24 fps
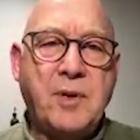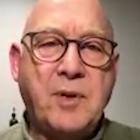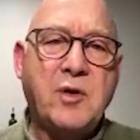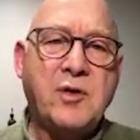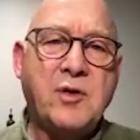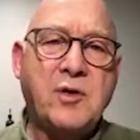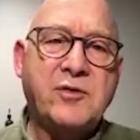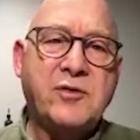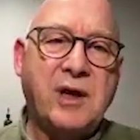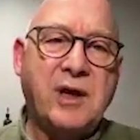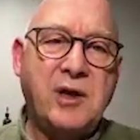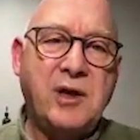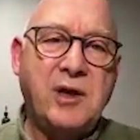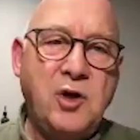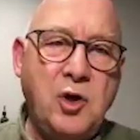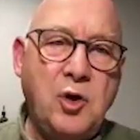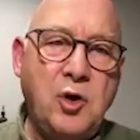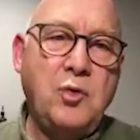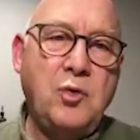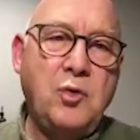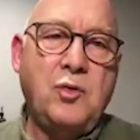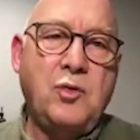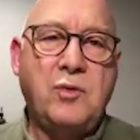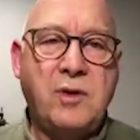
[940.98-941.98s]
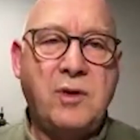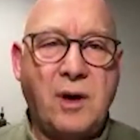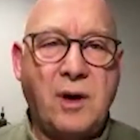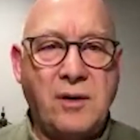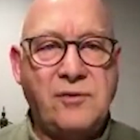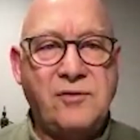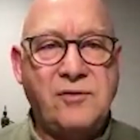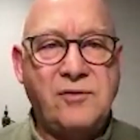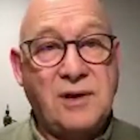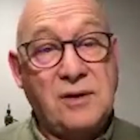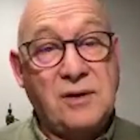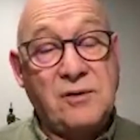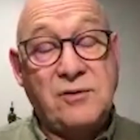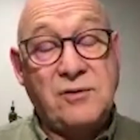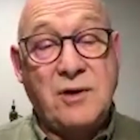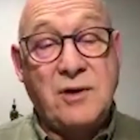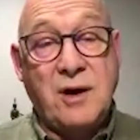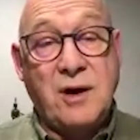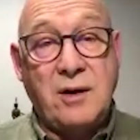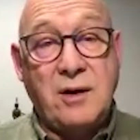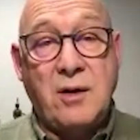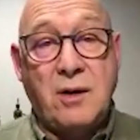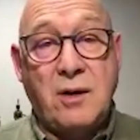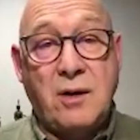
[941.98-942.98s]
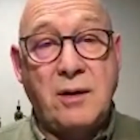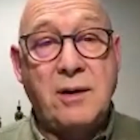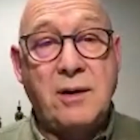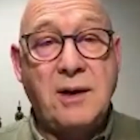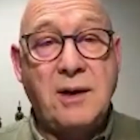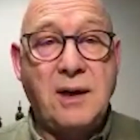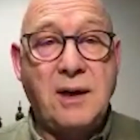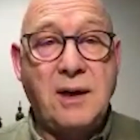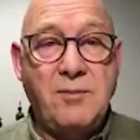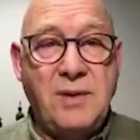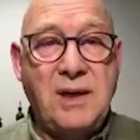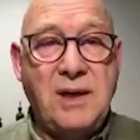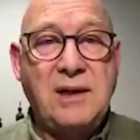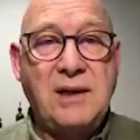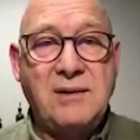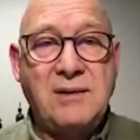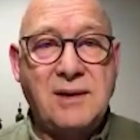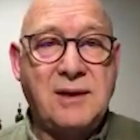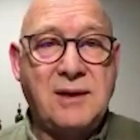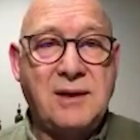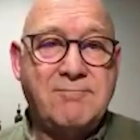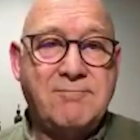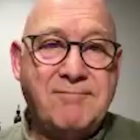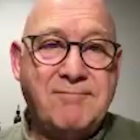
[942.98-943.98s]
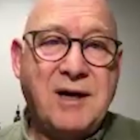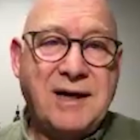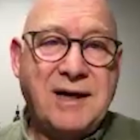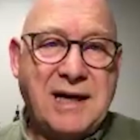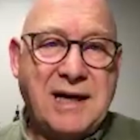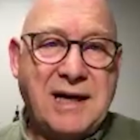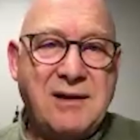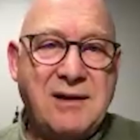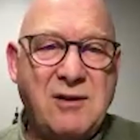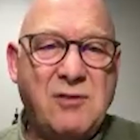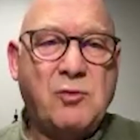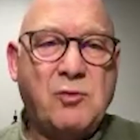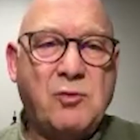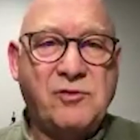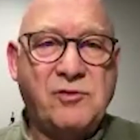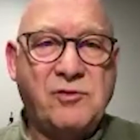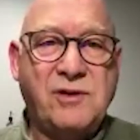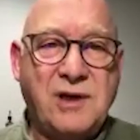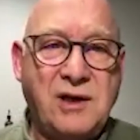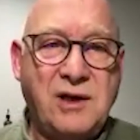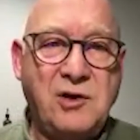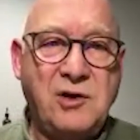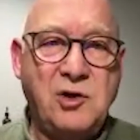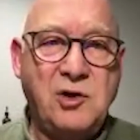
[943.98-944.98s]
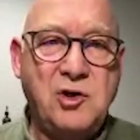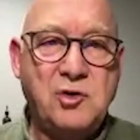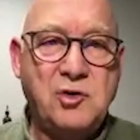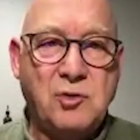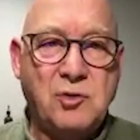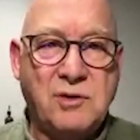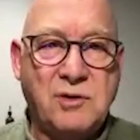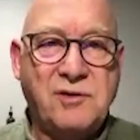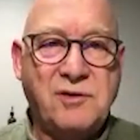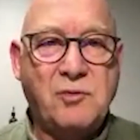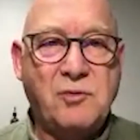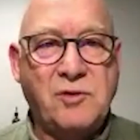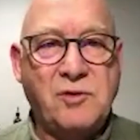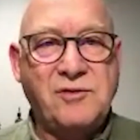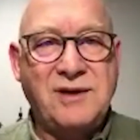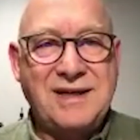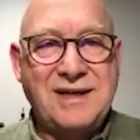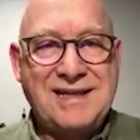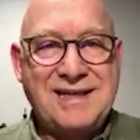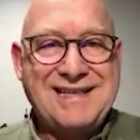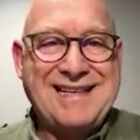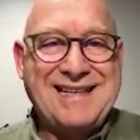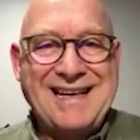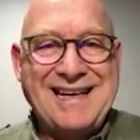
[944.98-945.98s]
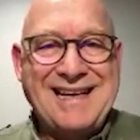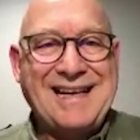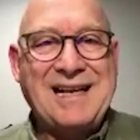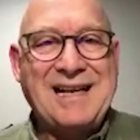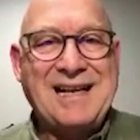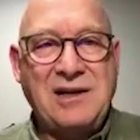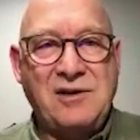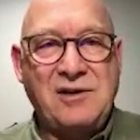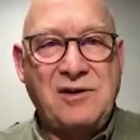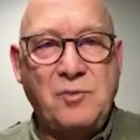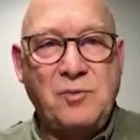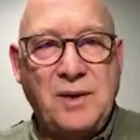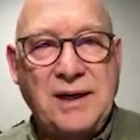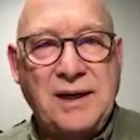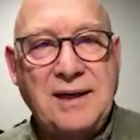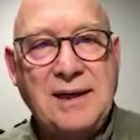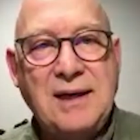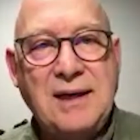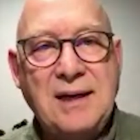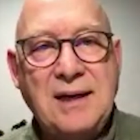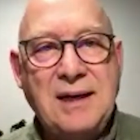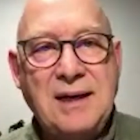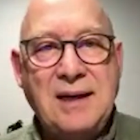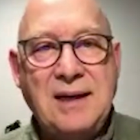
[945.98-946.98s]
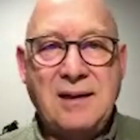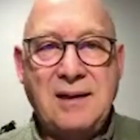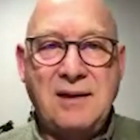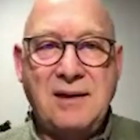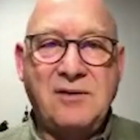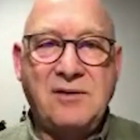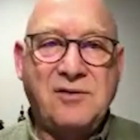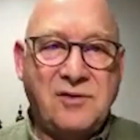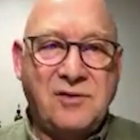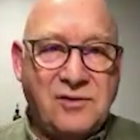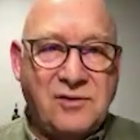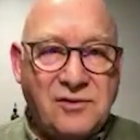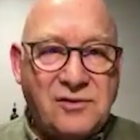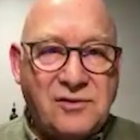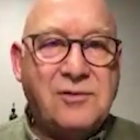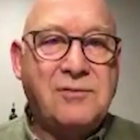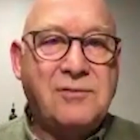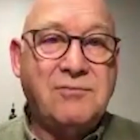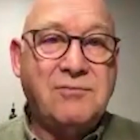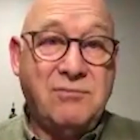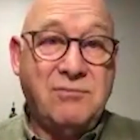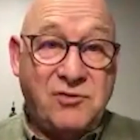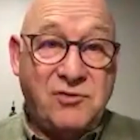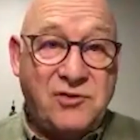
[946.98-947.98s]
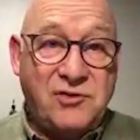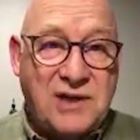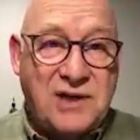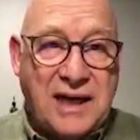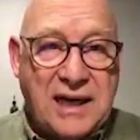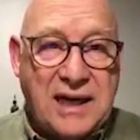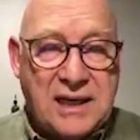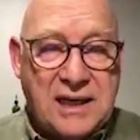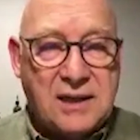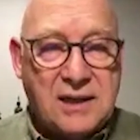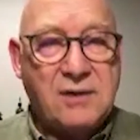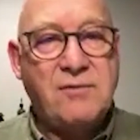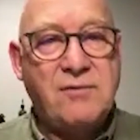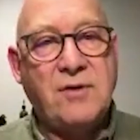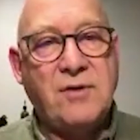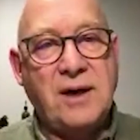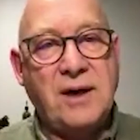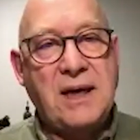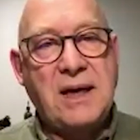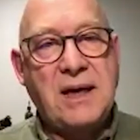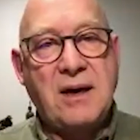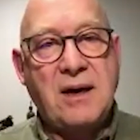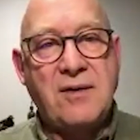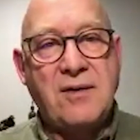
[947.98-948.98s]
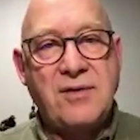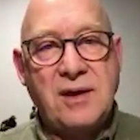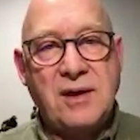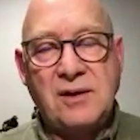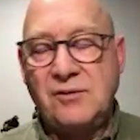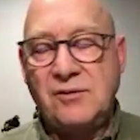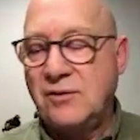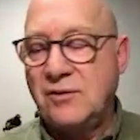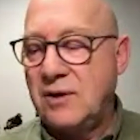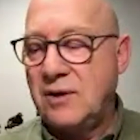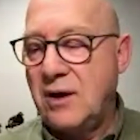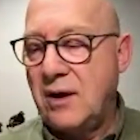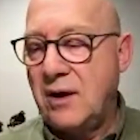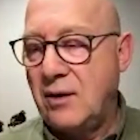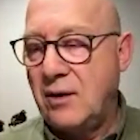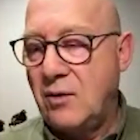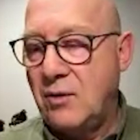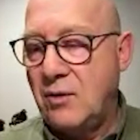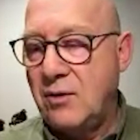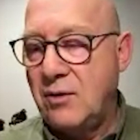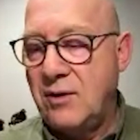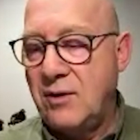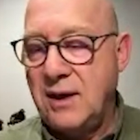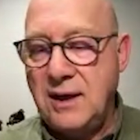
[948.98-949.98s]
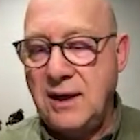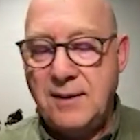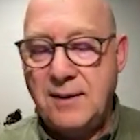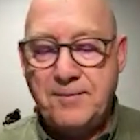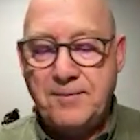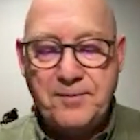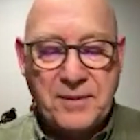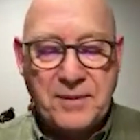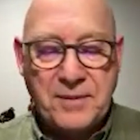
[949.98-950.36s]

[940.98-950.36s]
Because I knew those things going on, it meant that, okay, this wasn't unusual. This wasn't cataclysmic. This is standard for how things are going on there.